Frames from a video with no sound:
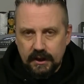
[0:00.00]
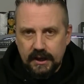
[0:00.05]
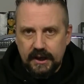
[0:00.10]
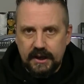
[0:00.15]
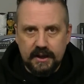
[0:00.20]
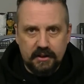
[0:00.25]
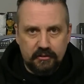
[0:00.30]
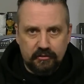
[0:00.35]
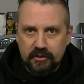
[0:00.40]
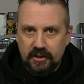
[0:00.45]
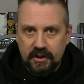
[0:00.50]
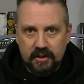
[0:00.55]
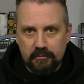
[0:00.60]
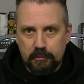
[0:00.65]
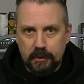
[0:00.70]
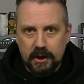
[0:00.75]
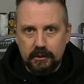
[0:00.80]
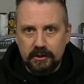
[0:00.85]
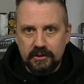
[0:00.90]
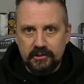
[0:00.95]
And I feel I've
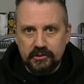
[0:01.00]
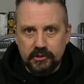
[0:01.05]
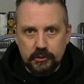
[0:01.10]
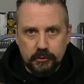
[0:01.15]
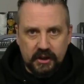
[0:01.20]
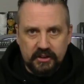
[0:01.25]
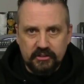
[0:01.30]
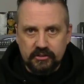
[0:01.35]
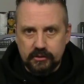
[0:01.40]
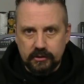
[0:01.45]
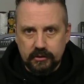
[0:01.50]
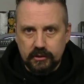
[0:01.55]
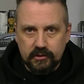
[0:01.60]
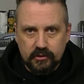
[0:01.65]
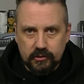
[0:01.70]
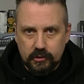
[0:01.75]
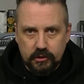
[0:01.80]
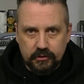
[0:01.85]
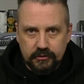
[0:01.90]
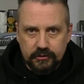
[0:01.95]
barely scratched the
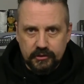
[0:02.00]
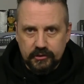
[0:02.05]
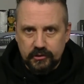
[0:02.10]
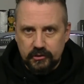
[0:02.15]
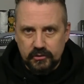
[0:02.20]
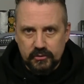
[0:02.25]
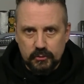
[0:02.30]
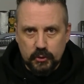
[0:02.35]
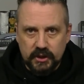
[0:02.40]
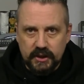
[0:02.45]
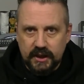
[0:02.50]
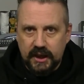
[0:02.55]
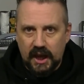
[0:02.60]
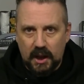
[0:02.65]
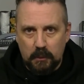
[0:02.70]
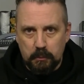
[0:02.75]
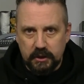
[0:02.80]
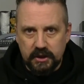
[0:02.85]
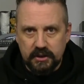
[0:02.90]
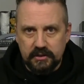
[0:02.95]
surface of what
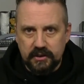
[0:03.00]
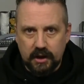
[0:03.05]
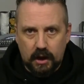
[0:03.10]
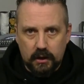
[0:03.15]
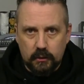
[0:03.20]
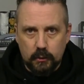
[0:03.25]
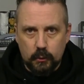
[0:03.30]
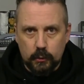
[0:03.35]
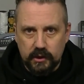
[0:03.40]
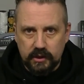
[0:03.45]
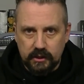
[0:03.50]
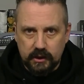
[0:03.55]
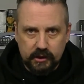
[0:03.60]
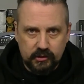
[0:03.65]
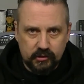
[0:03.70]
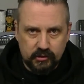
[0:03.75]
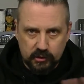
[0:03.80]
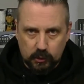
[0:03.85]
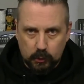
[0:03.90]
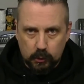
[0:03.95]
can be done with
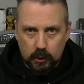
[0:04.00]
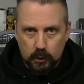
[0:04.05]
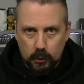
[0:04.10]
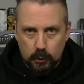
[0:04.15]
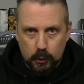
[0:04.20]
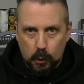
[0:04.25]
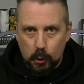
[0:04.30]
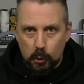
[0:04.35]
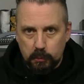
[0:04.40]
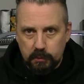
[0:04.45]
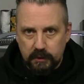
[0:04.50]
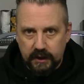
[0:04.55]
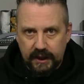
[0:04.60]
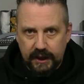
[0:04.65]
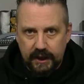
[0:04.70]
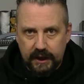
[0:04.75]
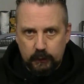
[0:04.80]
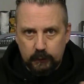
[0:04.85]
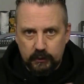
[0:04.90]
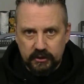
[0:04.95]
like solo
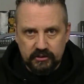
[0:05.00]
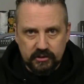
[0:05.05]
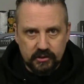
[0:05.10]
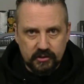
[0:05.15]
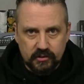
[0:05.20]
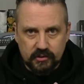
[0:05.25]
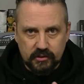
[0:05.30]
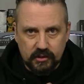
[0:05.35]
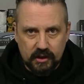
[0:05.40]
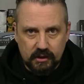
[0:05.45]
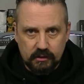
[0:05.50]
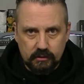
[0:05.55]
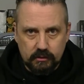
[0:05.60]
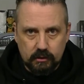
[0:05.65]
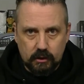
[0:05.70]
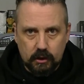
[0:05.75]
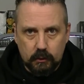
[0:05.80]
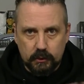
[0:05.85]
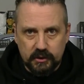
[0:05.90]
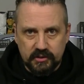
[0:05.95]
role-playing, which is
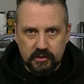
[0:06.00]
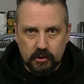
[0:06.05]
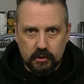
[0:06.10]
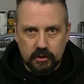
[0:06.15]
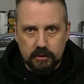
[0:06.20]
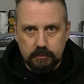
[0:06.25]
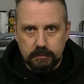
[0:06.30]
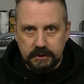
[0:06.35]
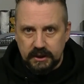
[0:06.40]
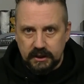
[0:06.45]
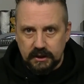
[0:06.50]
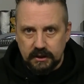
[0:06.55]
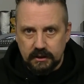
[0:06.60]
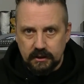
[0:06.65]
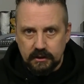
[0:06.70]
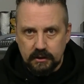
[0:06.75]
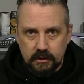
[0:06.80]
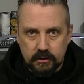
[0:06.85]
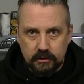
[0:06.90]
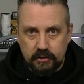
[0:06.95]
always gonna be
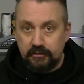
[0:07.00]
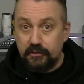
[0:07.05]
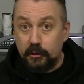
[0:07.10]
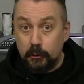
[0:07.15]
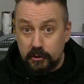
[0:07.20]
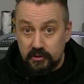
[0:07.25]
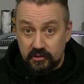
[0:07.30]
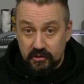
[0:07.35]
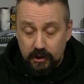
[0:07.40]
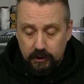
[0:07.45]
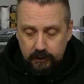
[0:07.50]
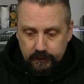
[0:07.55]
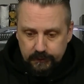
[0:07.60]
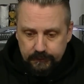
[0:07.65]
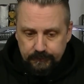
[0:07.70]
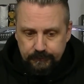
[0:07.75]
the focus here.